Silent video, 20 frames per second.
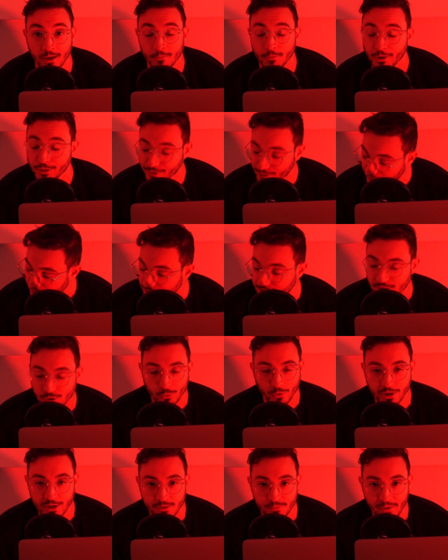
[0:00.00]
But thanks,
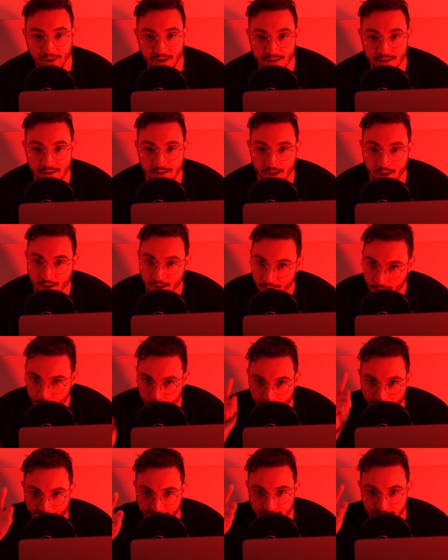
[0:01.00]
Squarespace.
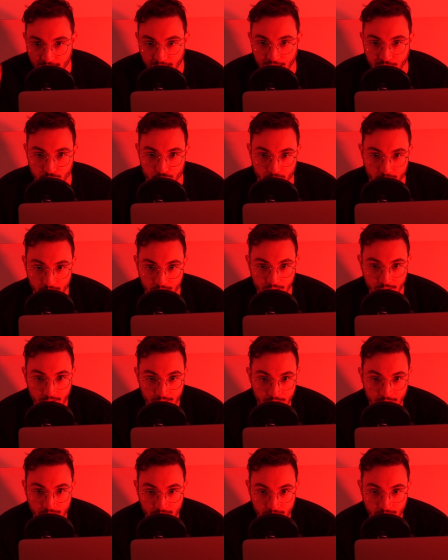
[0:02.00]
Back to Adrian.
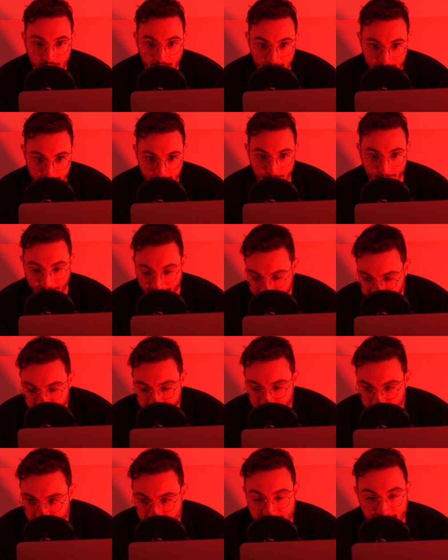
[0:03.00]
And back
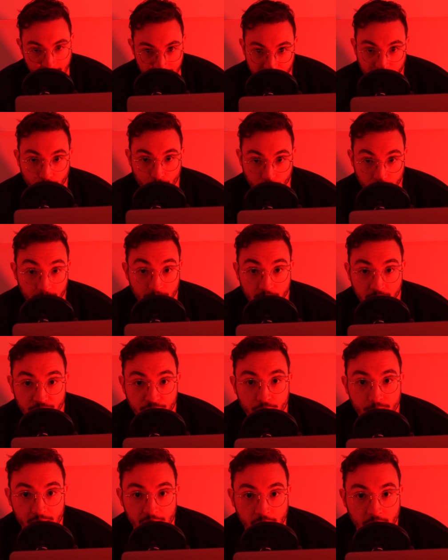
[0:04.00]
to standing normally
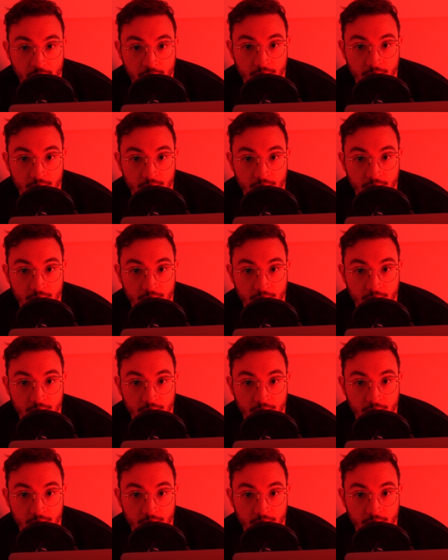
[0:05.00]
for me.